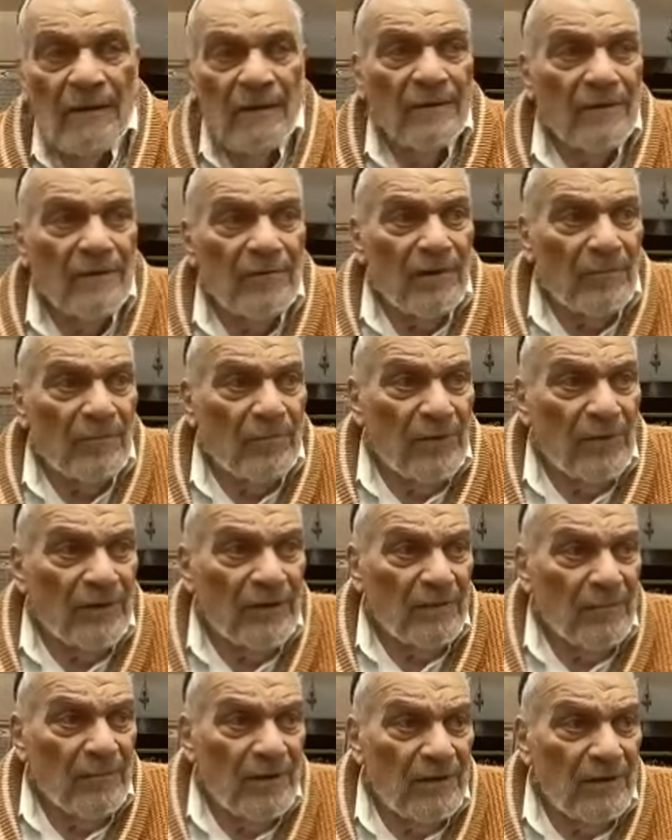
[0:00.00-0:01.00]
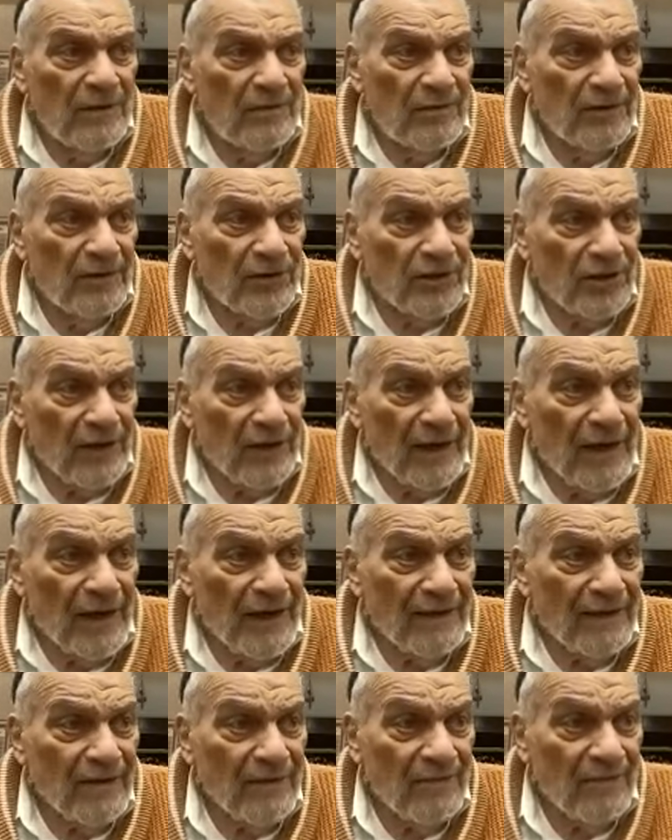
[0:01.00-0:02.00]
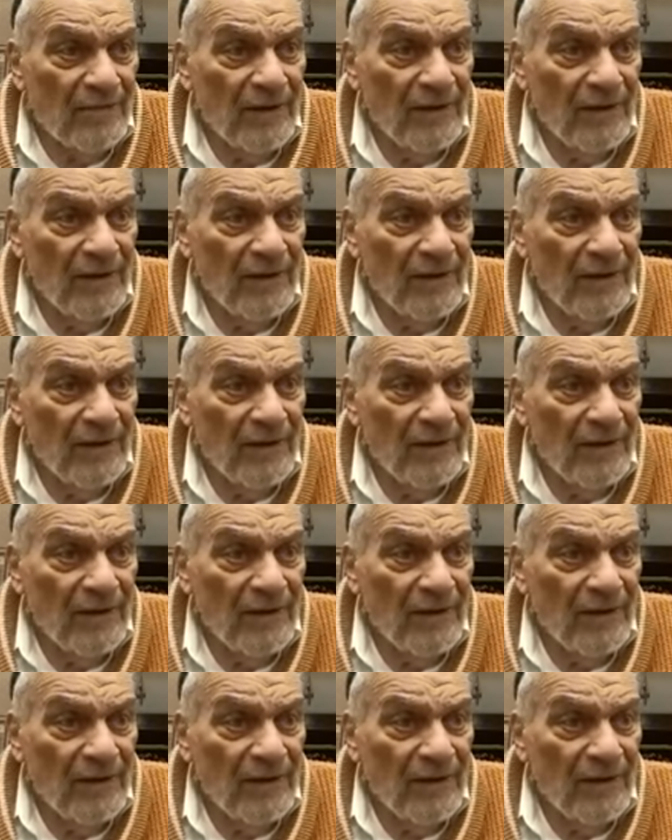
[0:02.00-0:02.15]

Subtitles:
The Rabbonim in Yerushalayim